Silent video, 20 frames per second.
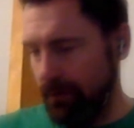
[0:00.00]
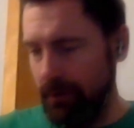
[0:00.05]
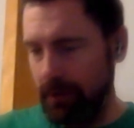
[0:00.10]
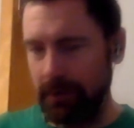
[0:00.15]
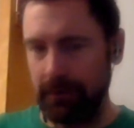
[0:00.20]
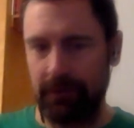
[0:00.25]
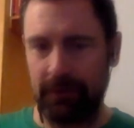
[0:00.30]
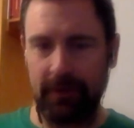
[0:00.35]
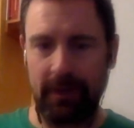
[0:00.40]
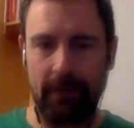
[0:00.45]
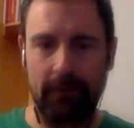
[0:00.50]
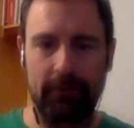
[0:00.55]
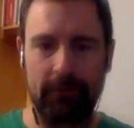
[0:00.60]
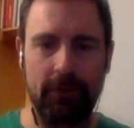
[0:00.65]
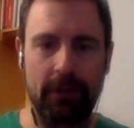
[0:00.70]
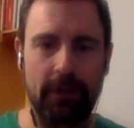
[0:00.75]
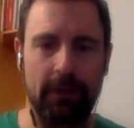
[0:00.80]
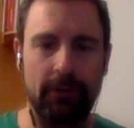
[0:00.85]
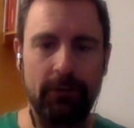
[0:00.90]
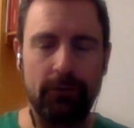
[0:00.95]
instead
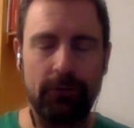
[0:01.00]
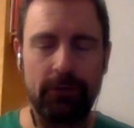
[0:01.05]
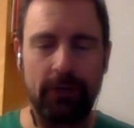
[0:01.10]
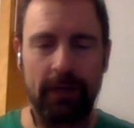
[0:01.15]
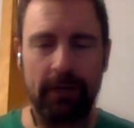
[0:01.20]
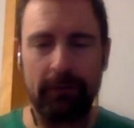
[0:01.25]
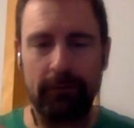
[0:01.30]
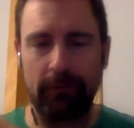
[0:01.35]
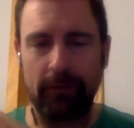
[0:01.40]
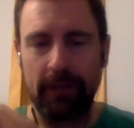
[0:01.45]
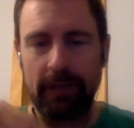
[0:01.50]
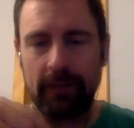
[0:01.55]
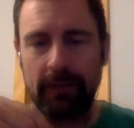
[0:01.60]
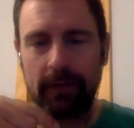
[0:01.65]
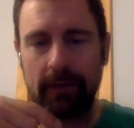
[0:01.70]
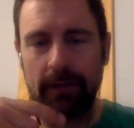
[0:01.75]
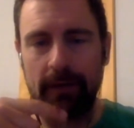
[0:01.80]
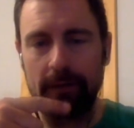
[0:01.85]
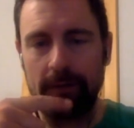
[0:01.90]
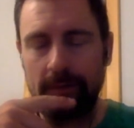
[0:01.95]
of you trying to fight
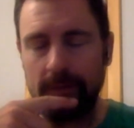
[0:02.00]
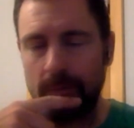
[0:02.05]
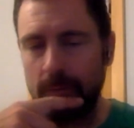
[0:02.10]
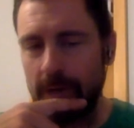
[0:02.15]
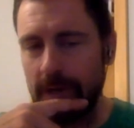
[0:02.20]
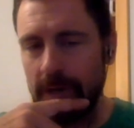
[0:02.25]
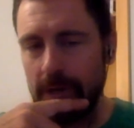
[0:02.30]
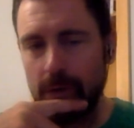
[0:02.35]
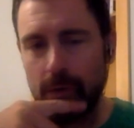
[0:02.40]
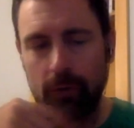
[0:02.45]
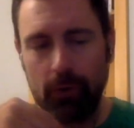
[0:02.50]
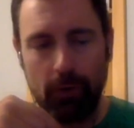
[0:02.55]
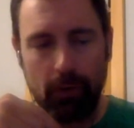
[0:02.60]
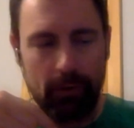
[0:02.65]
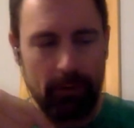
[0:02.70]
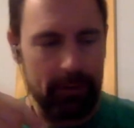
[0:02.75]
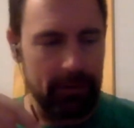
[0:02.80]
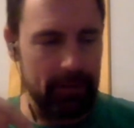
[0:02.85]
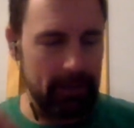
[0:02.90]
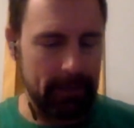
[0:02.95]
the wire core
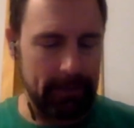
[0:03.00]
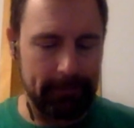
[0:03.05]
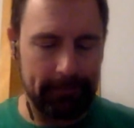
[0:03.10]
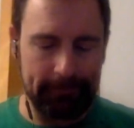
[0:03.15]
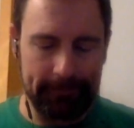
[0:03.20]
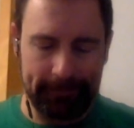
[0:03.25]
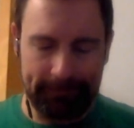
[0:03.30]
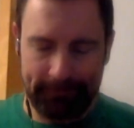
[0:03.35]
all the time.